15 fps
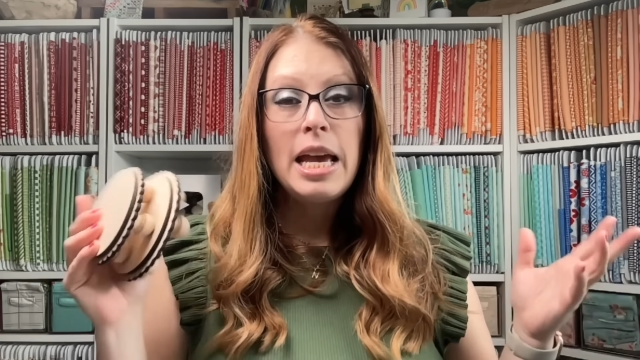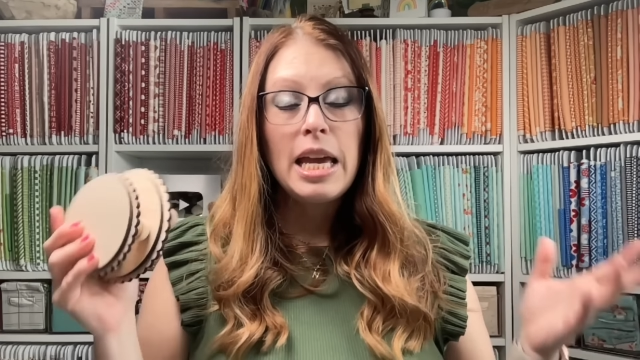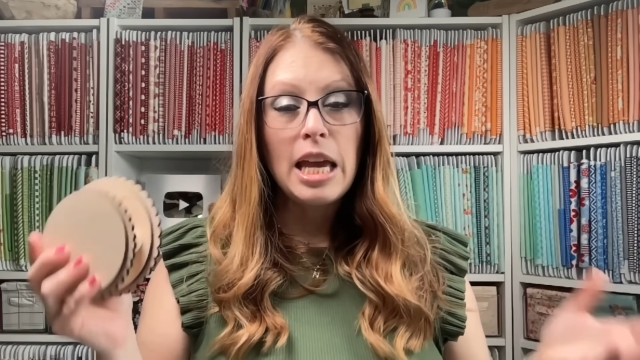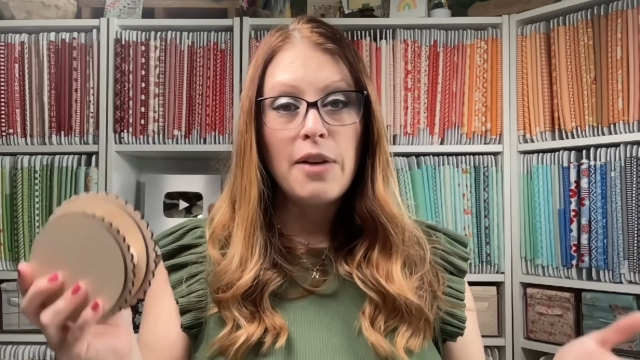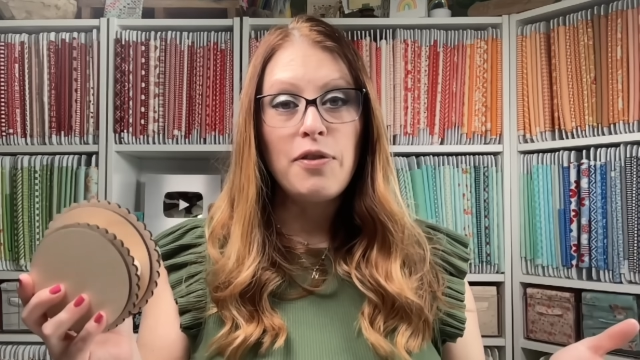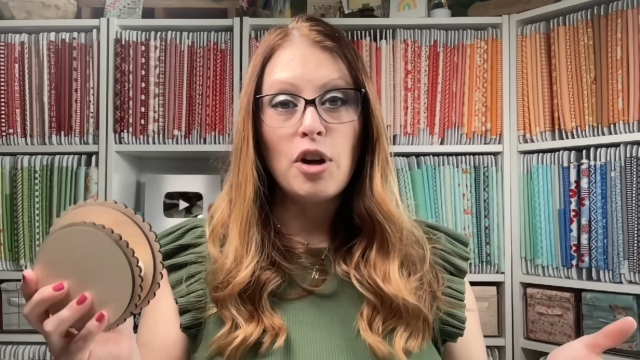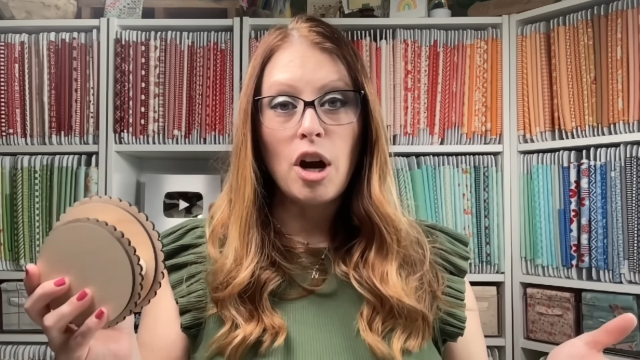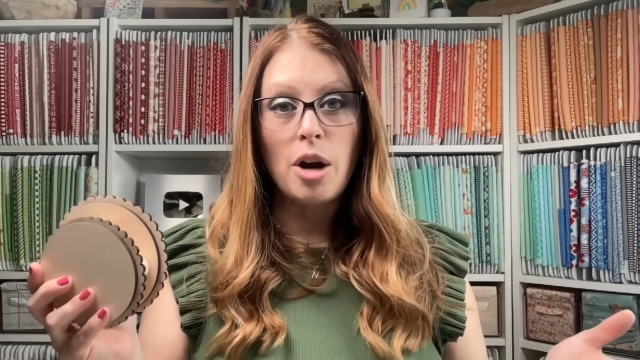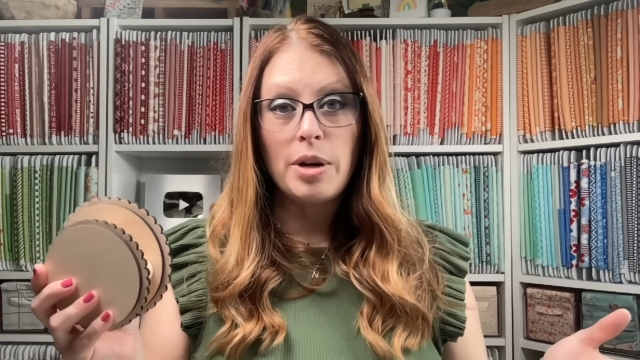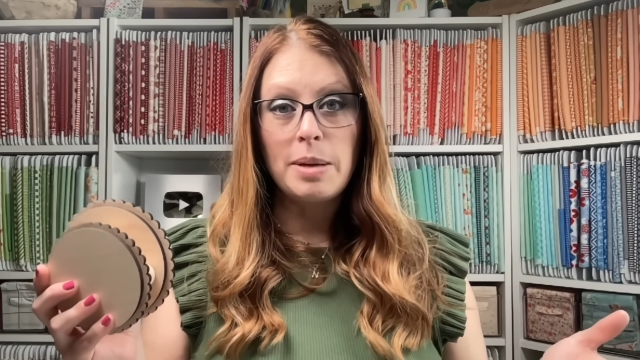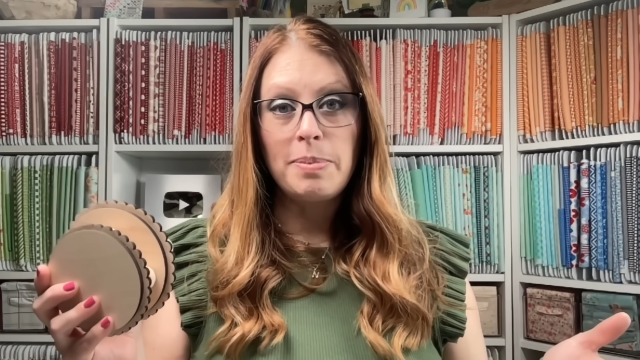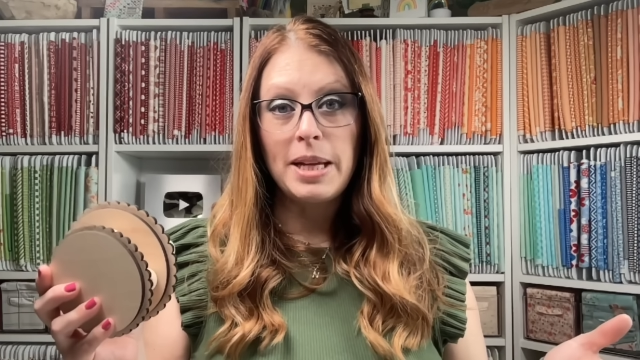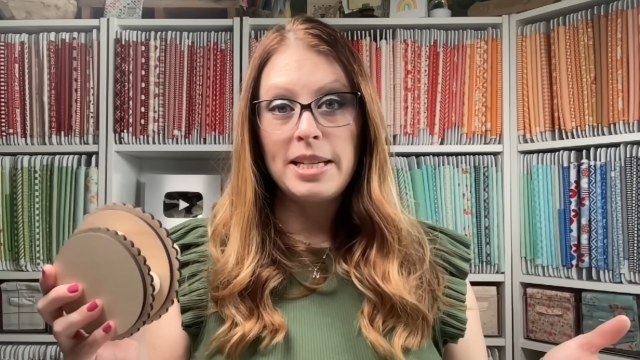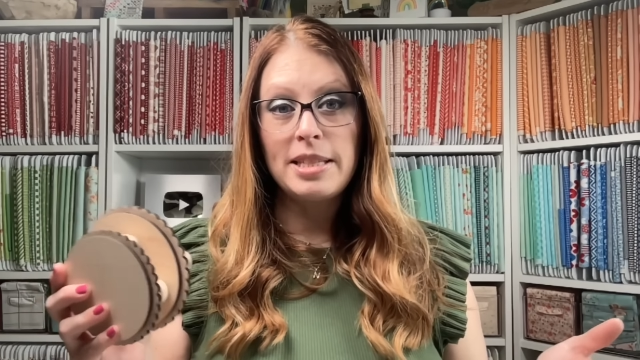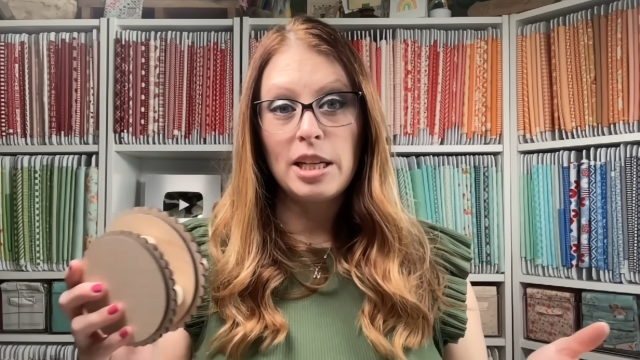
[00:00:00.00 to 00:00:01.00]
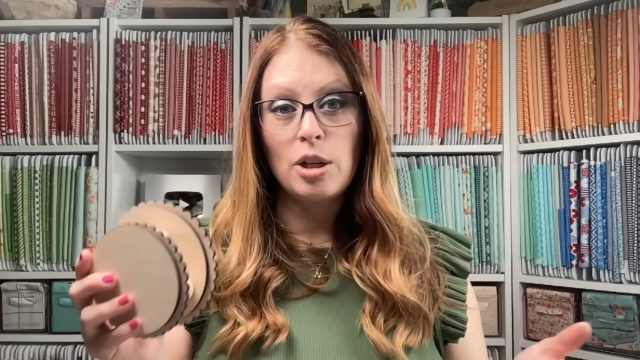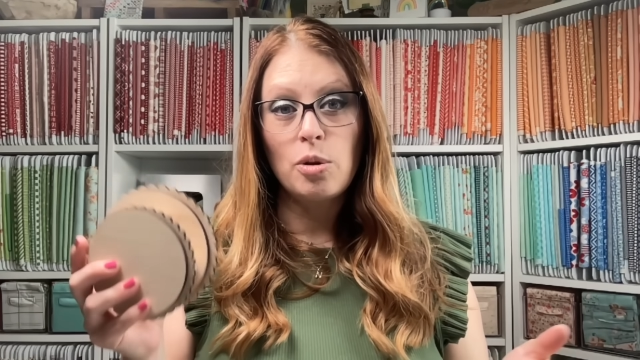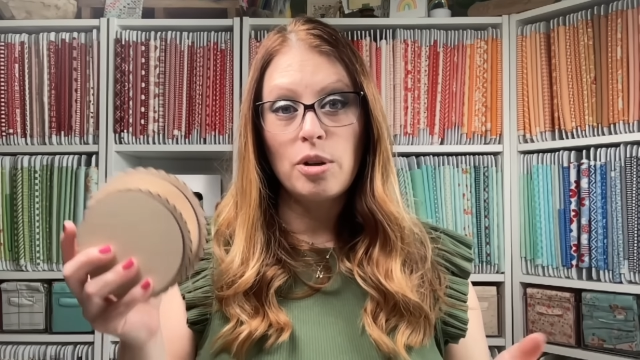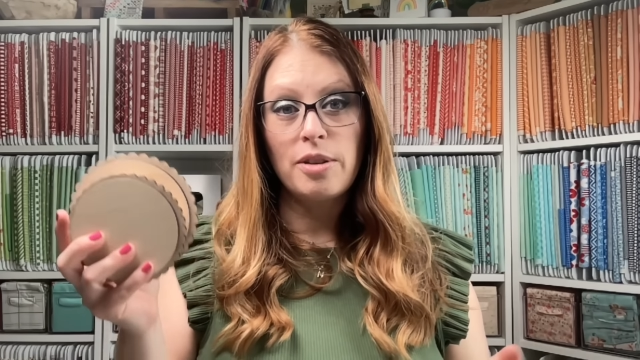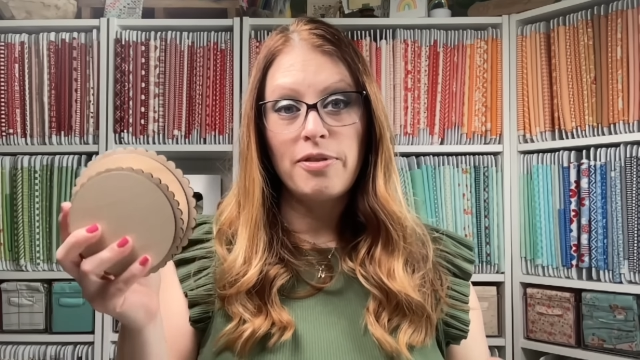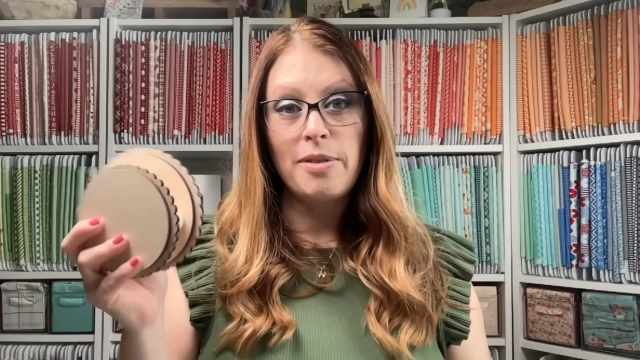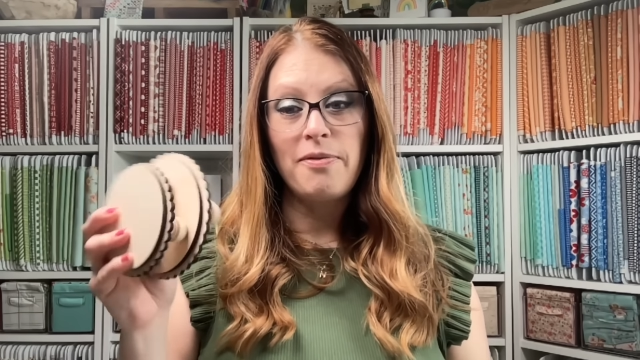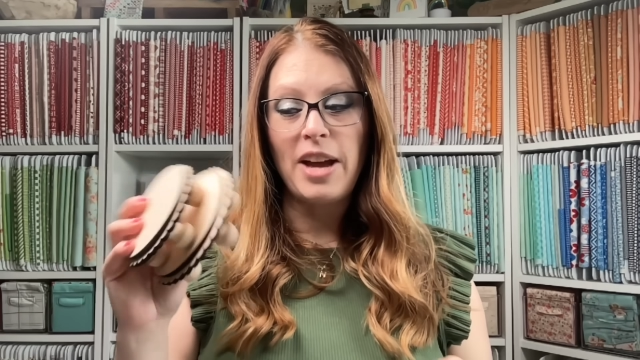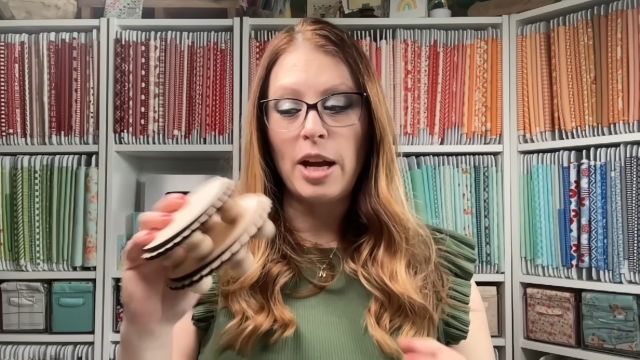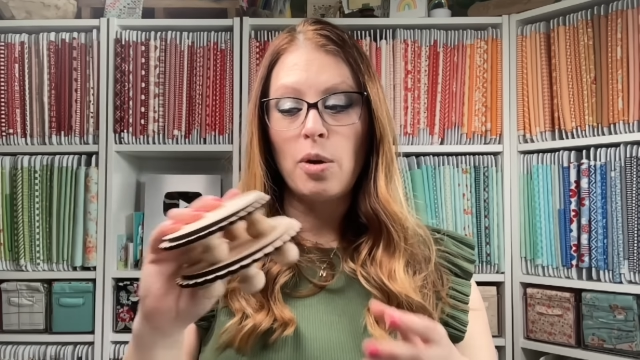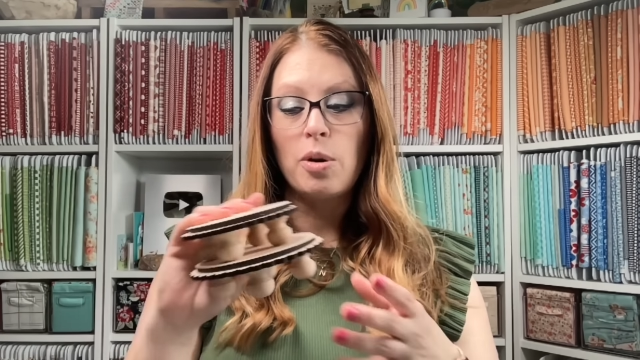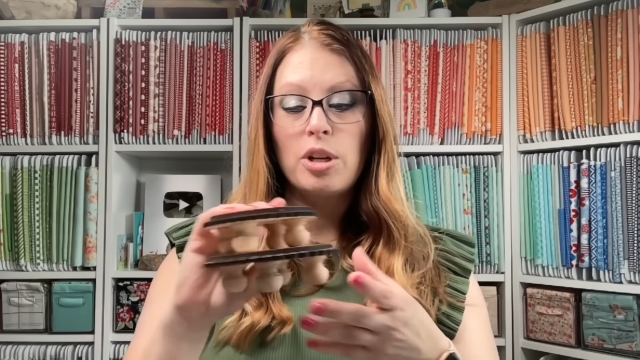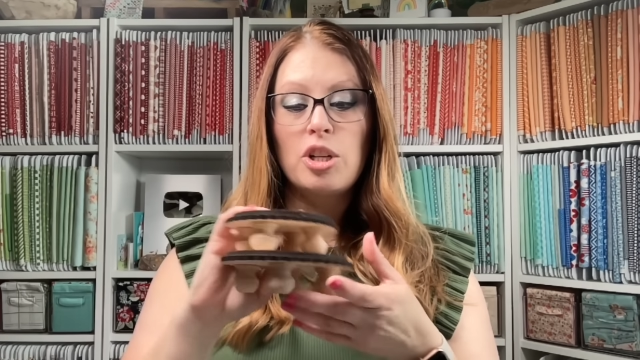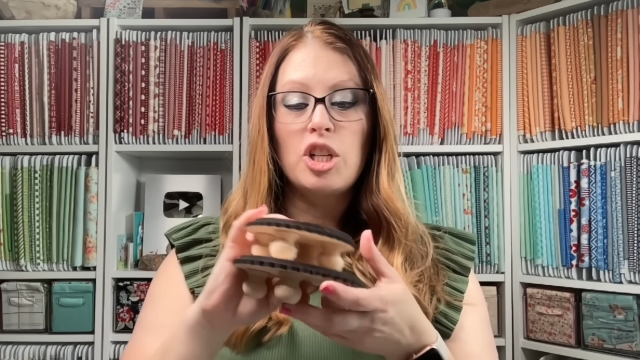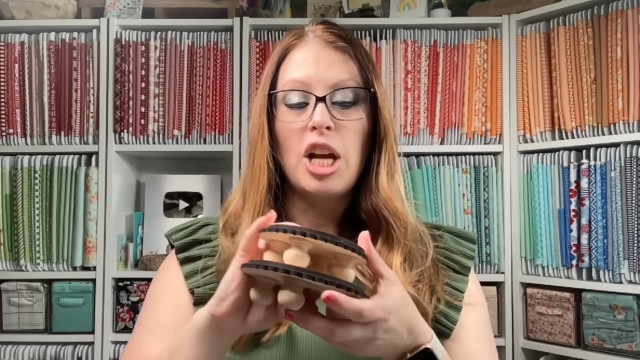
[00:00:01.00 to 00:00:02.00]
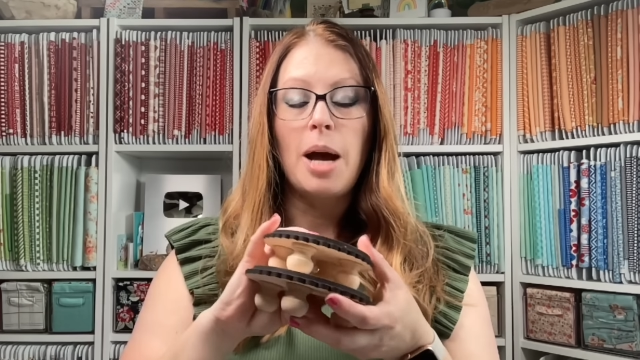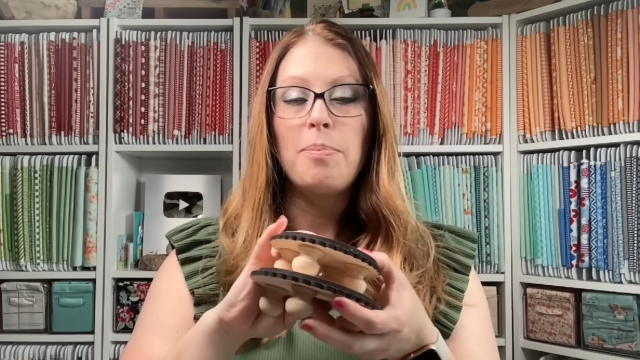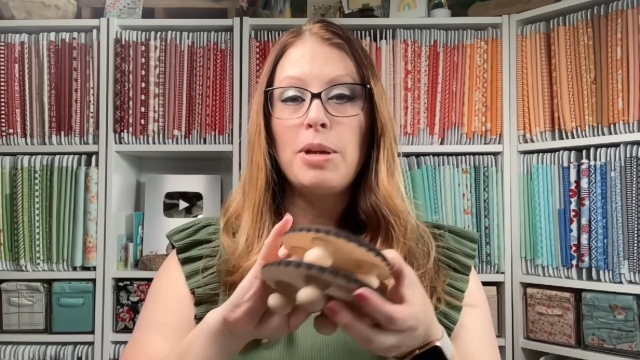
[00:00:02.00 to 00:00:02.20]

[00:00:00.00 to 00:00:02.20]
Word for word: if you're already placing an order from Fat Quarter Shop,